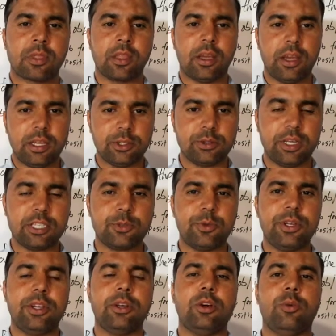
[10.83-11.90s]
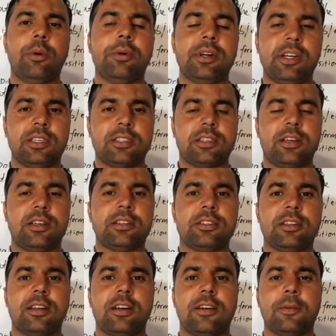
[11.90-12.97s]
In today's video we will discuss
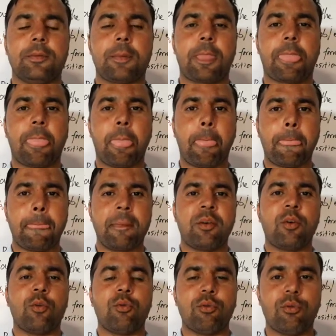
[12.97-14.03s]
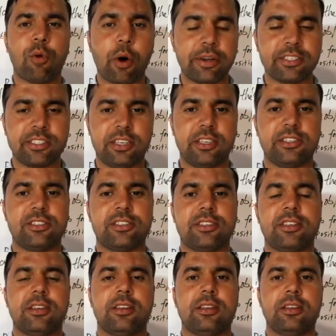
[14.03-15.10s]

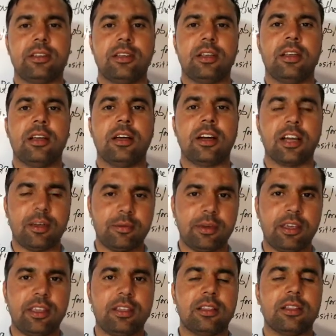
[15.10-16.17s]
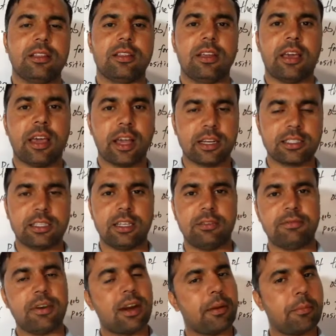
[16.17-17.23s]
voices. I mean active
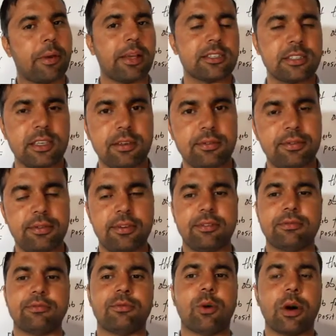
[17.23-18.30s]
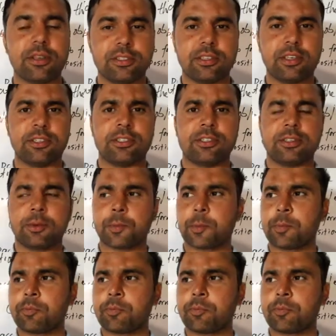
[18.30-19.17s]
and passive voices.